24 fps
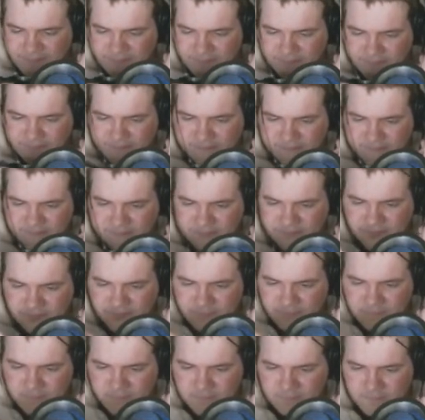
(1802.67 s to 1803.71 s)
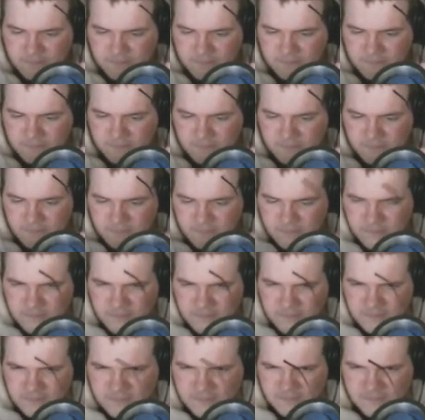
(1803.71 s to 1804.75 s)

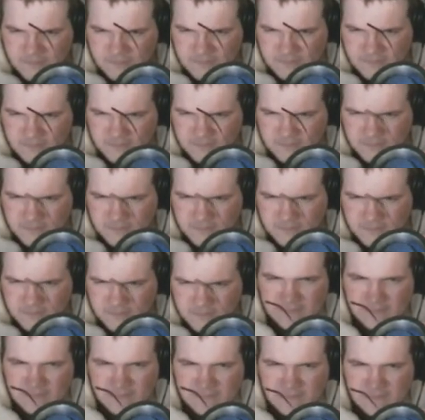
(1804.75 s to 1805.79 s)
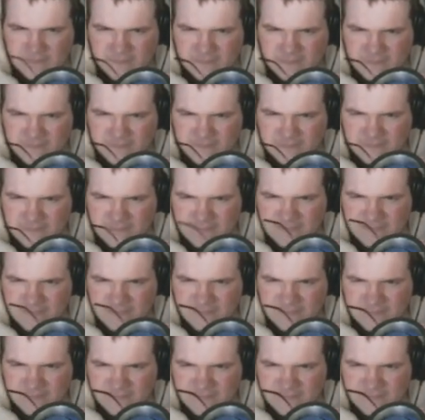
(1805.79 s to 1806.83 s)

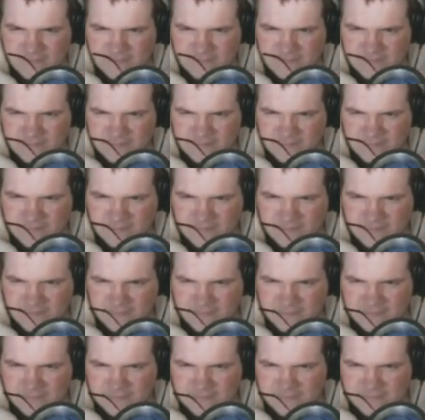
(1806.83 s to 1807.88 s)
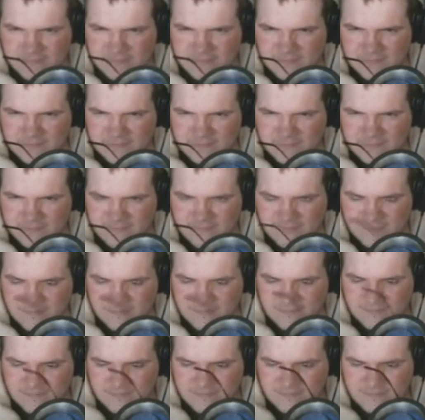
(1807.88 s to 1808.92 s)

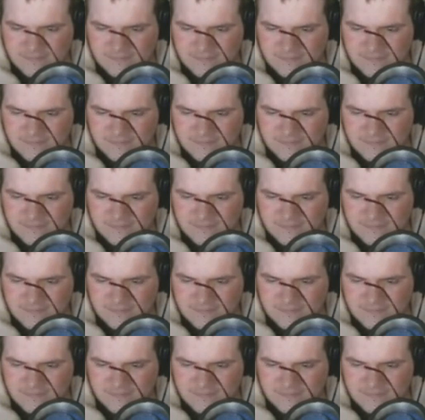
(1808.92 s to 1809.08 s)
This person isn't speaking.